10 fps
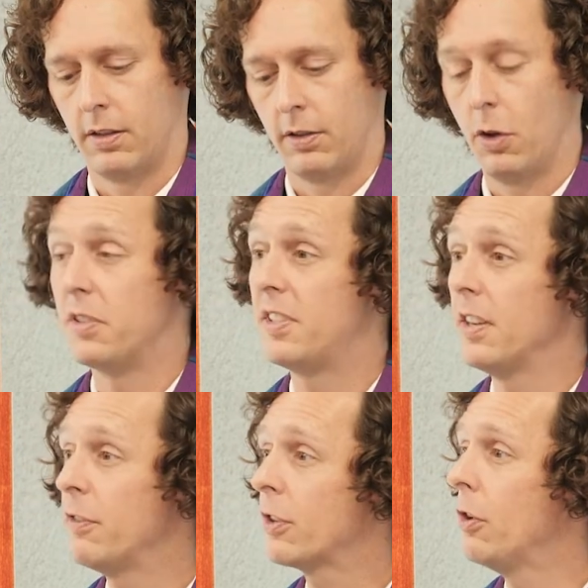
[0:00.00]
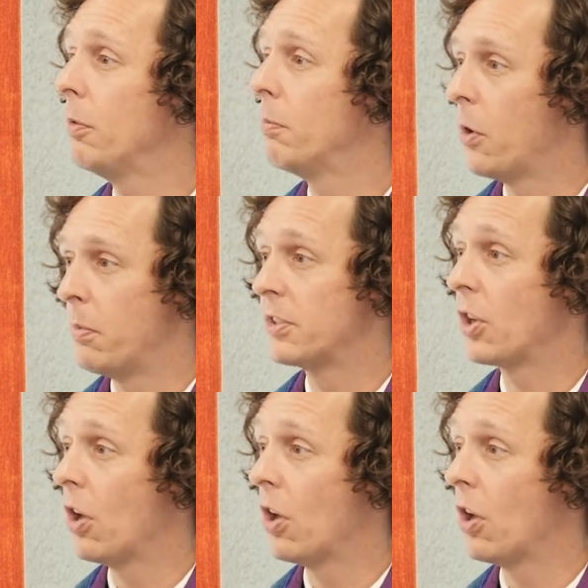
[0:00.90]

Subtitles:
Those difficult moments